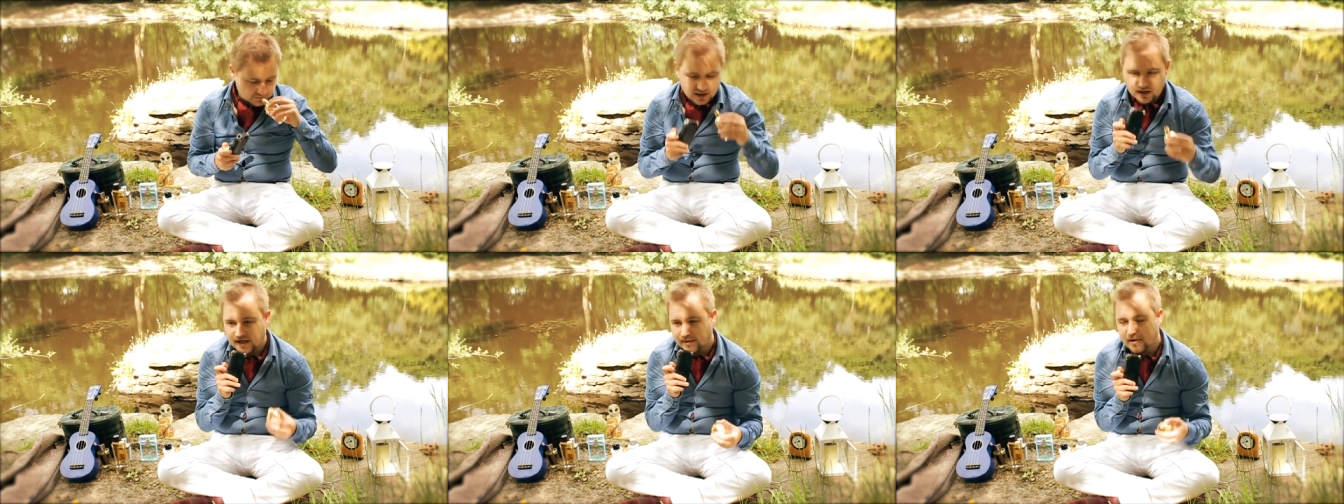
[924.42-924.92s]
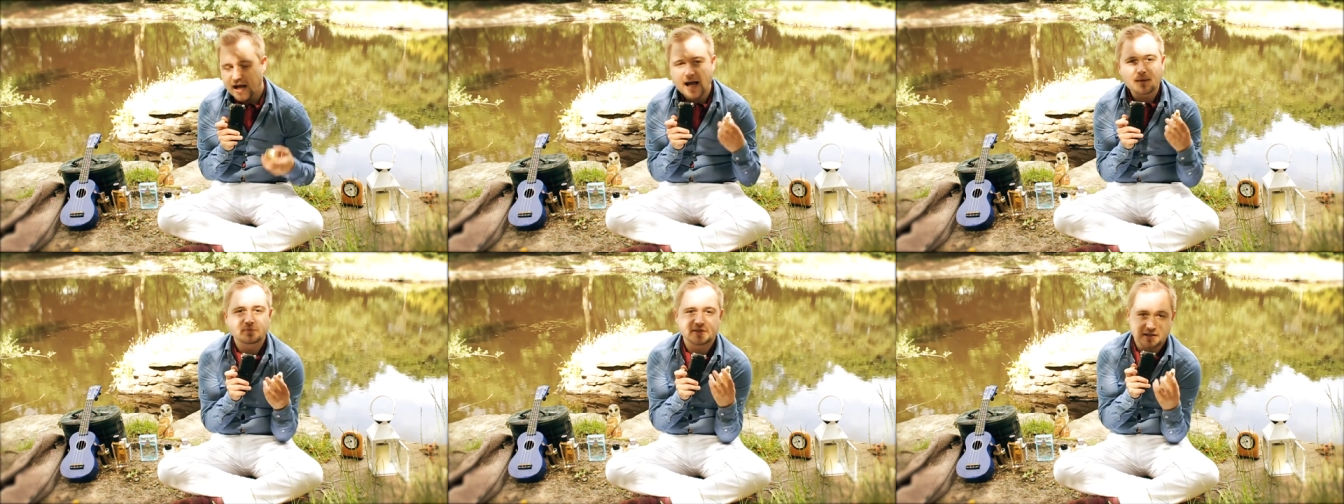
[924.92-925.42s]
I am
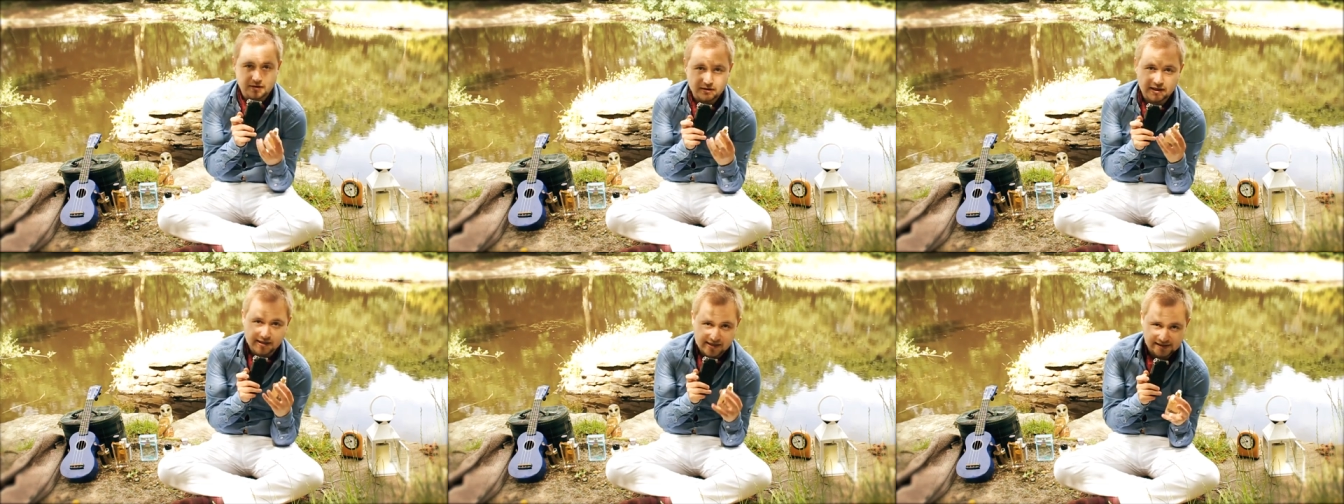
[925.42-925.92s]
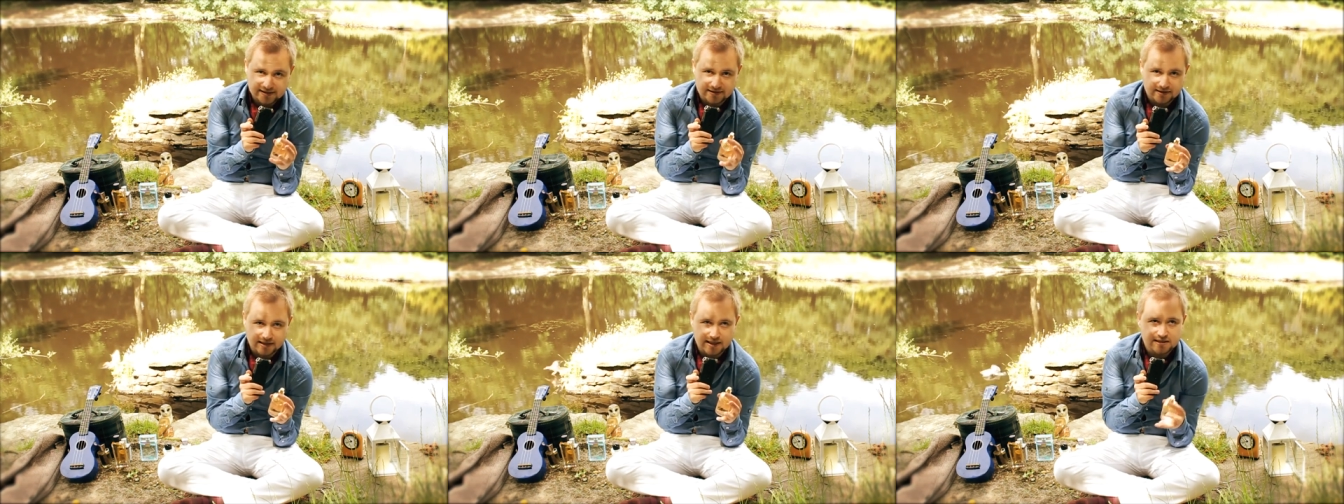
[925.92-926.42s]
absolutely addicted
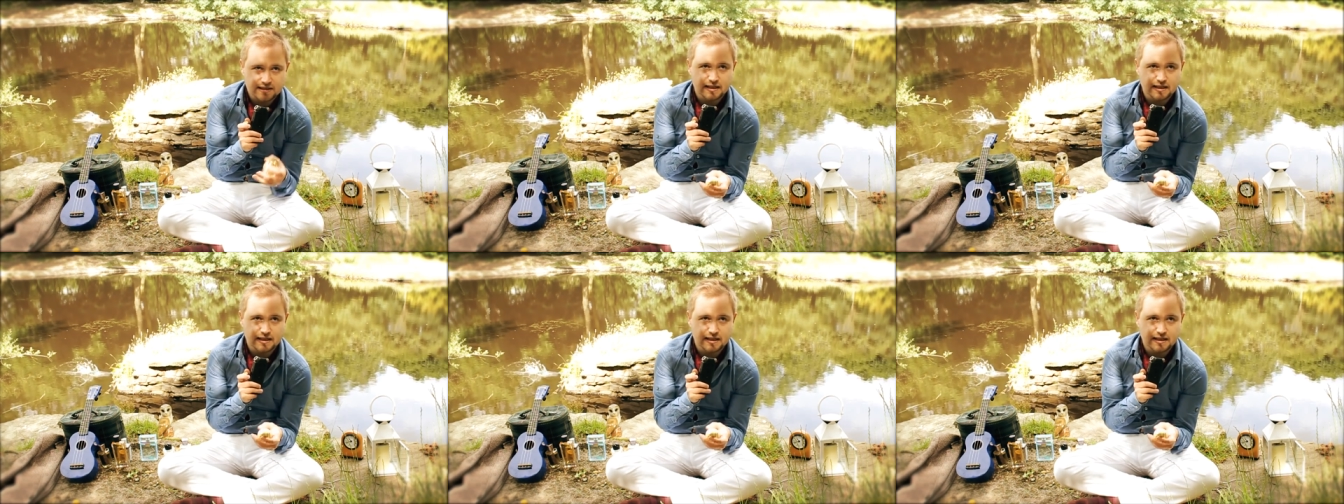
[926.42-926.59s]
to this.